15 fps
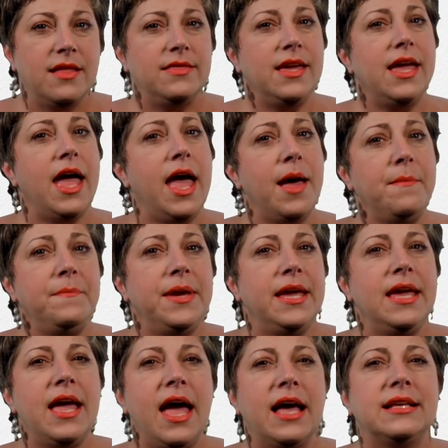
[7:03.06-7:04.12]
The
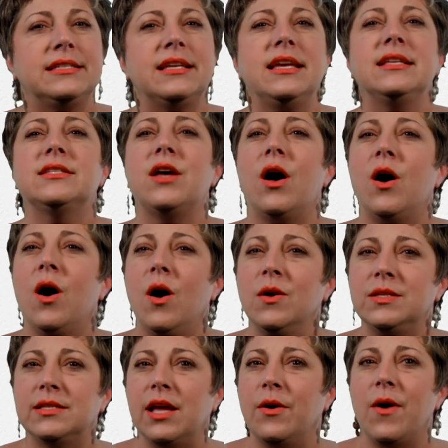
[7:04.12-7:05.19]
MPS is
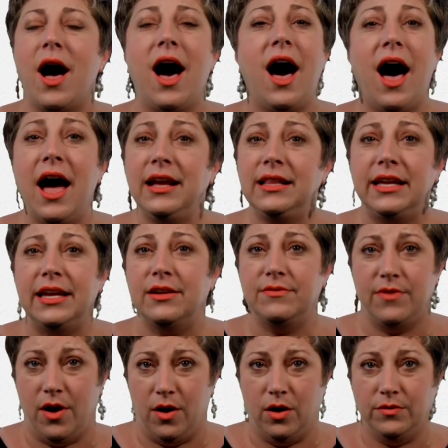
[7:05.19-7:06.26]
also highly
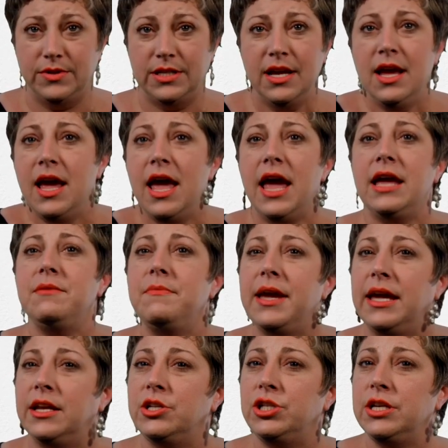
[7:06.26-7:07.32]
involved and
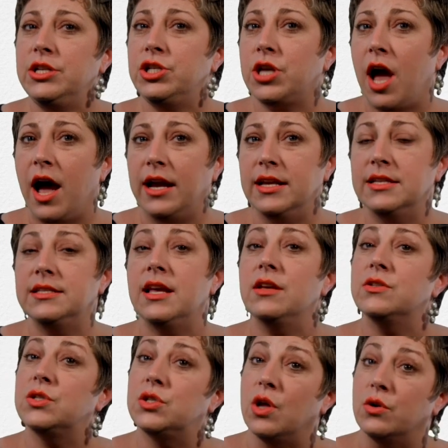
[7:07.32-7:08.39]
managing China's
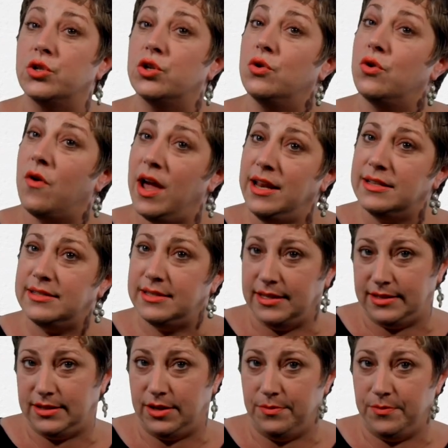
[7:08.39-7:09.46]
social credit
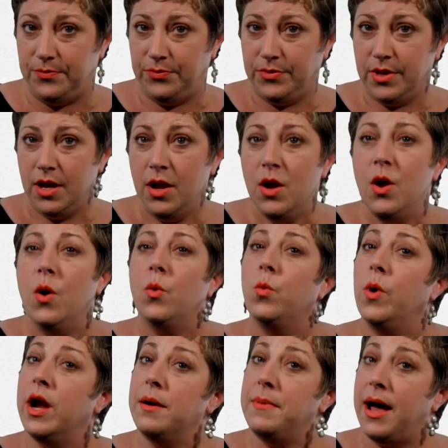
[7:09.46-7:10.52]
system,
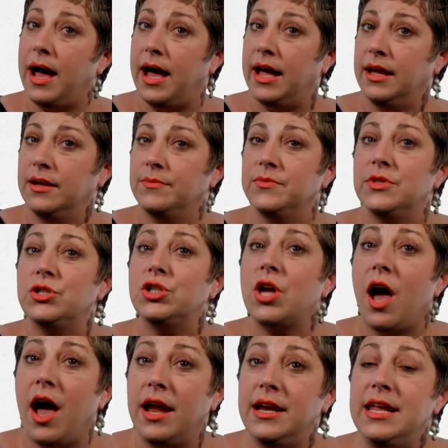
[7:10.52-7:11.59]
whereby
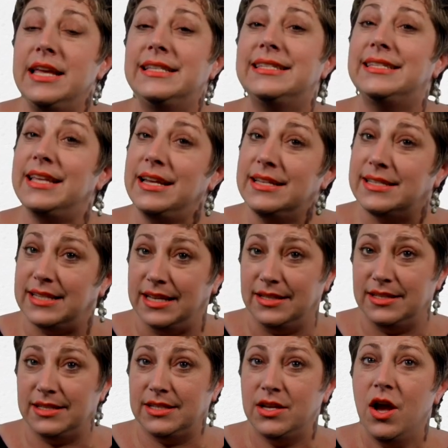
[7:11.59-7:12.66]
Chinese
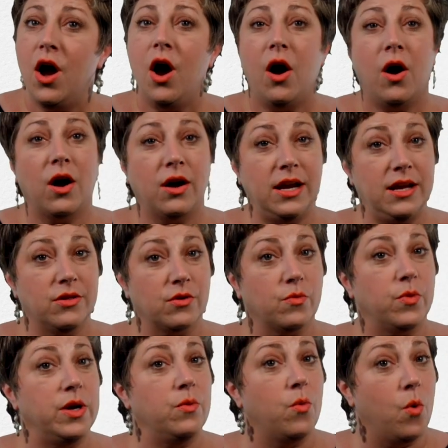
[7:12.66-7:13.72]
citizens are either
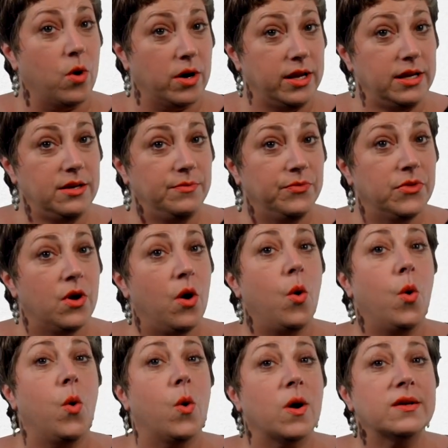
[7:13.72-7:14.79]
rewarded
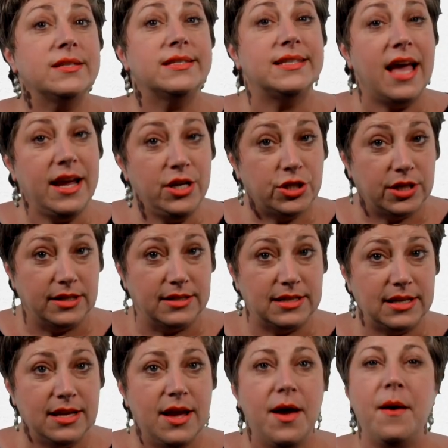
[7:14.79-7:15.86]
or
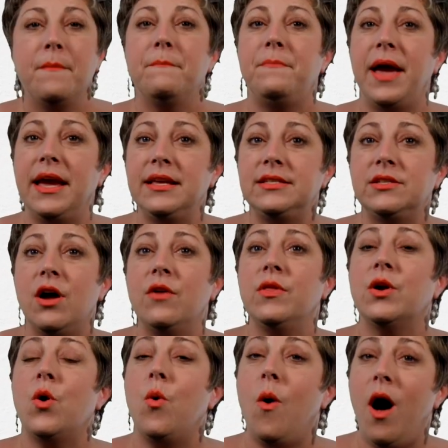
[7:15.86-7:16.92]
sanctioned based on
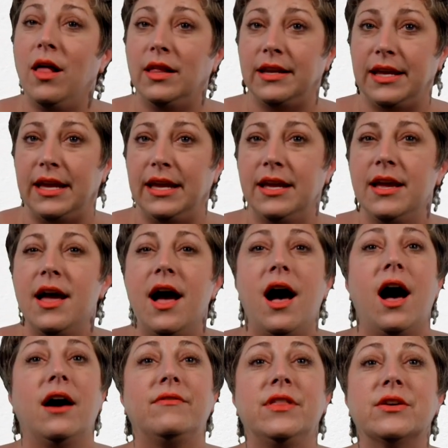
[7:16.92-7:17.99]
the quality
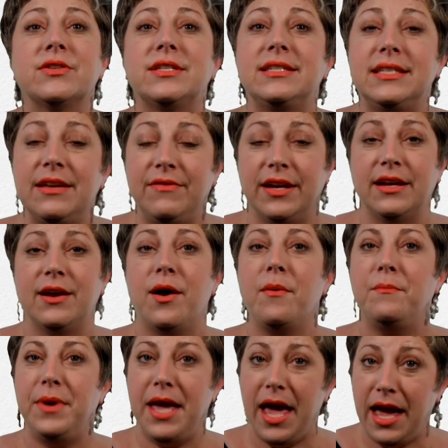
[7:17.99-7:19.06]
of their civic
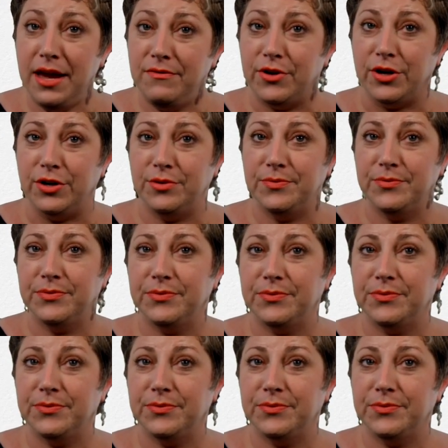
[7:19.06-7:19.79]
behavior.